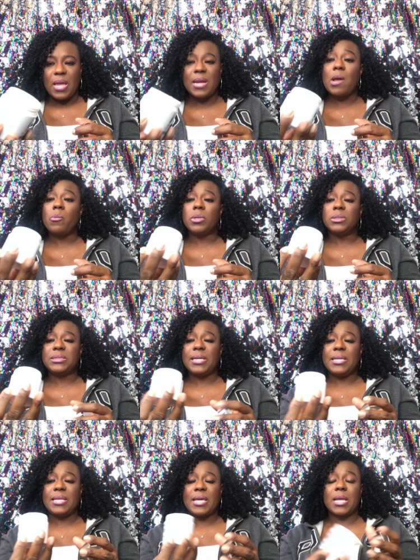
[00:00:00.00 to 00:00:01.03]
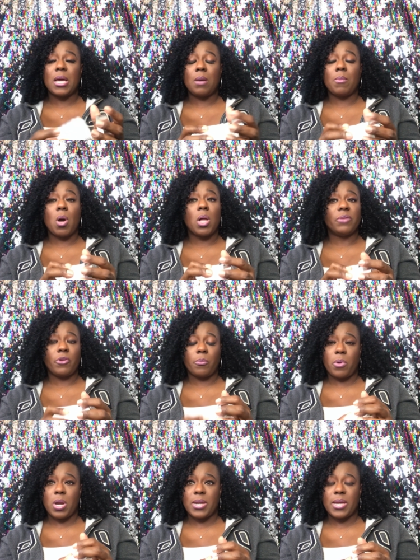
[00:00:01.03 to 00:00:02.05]
And I will say that um, all of her
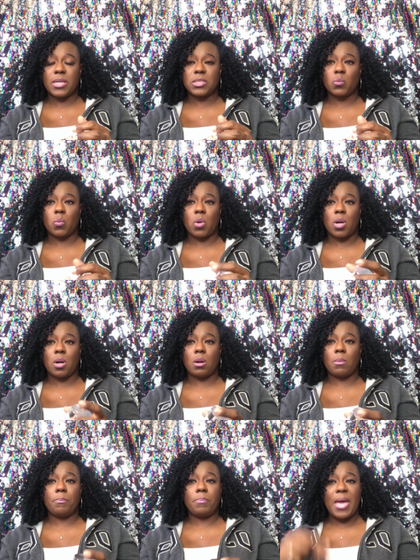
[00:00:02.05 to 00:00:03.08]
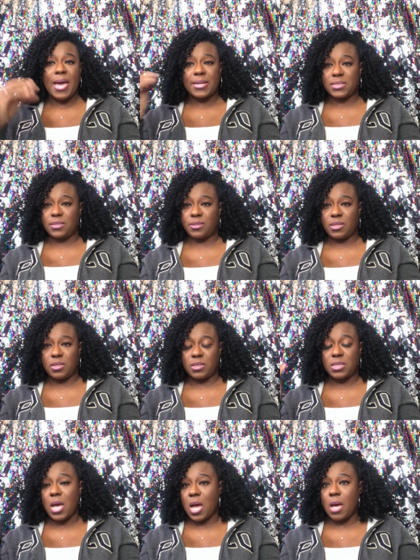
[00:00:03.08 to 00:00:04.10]
products were packed to
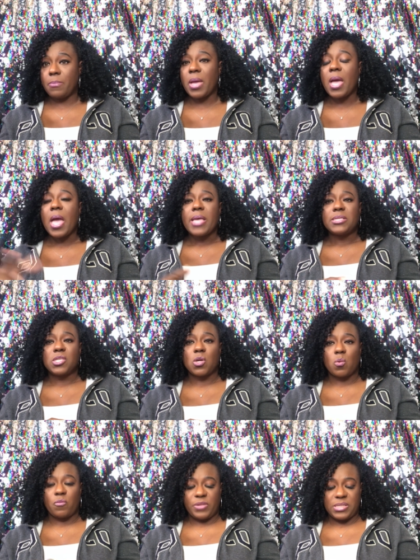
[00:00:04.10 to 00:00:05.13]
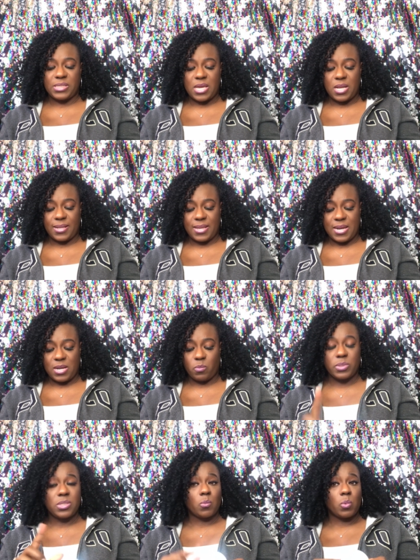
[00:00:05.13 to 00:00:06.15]
the top, so if it said that it
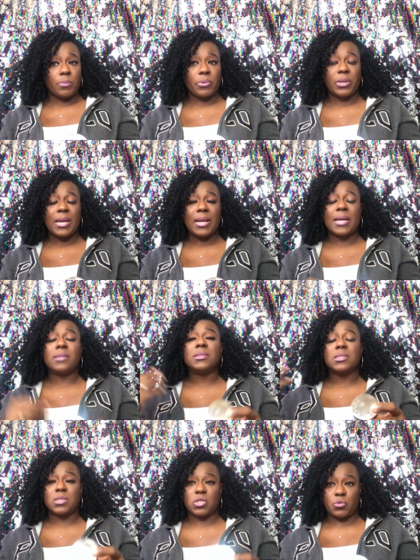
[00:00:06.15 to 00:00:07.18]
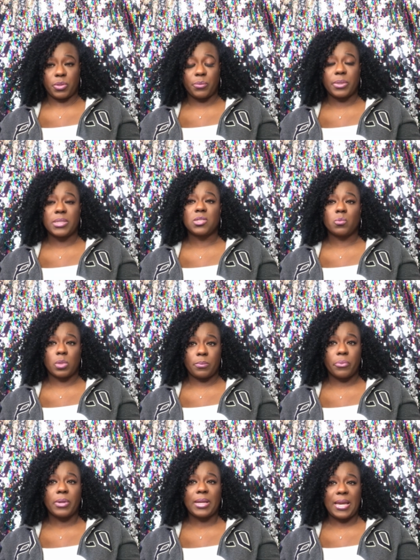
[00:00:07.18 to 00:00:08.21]
was the one point eight ounces, it truly was the one
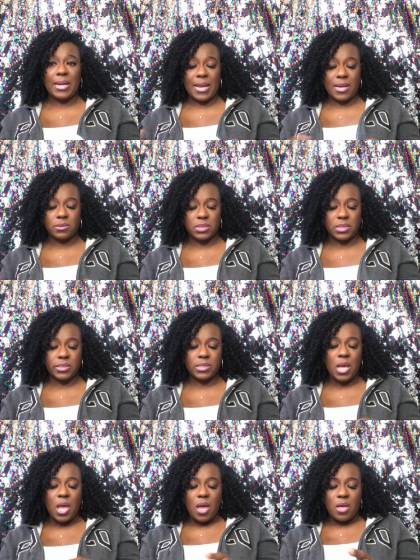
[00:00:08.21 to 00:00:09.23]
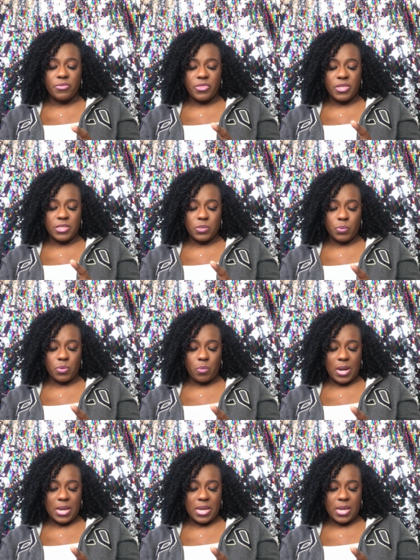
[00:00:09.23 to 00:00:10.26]
point eight ounces. This one
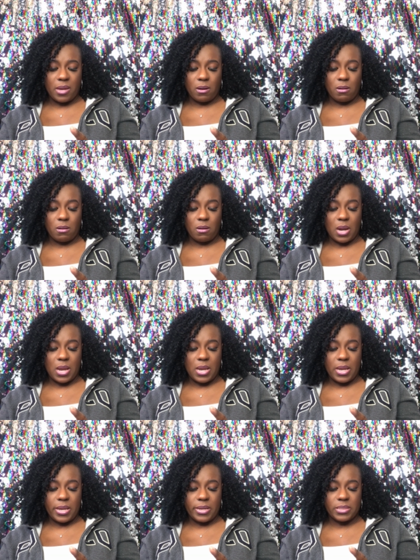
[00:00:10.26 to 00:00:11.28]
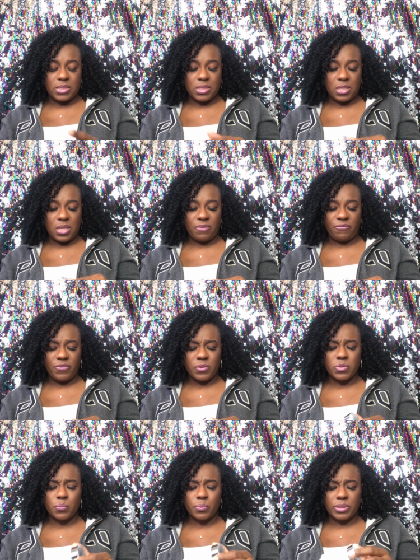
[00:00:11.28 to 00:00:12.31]
right here, it it
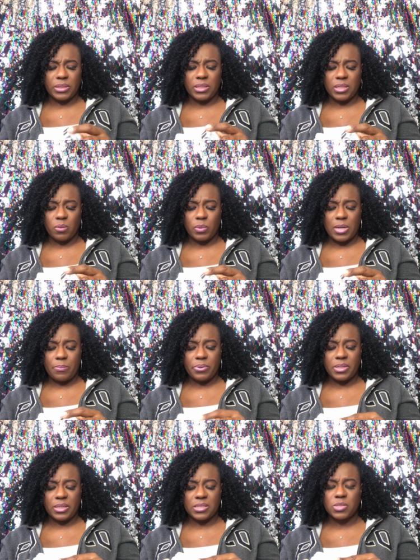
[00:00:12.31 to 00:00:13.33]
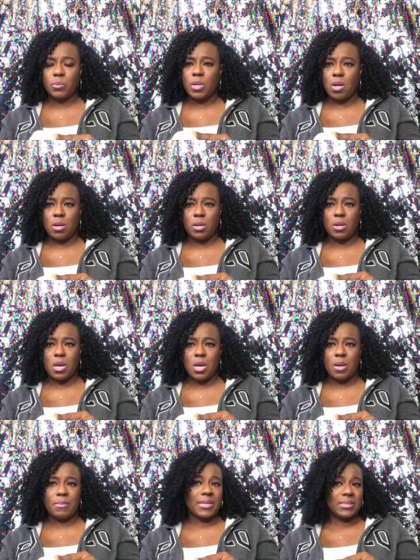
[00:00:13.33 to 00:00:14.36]
feels really good when I put this one on
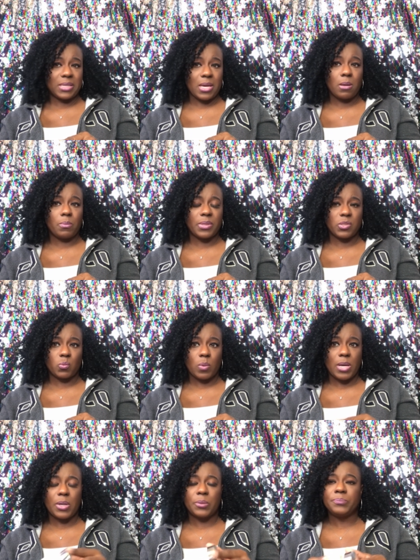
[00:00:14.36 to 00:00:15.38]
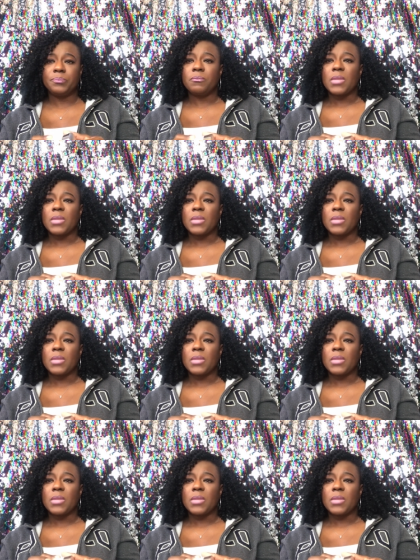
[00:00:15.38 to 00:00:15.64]
um, my scalp as well.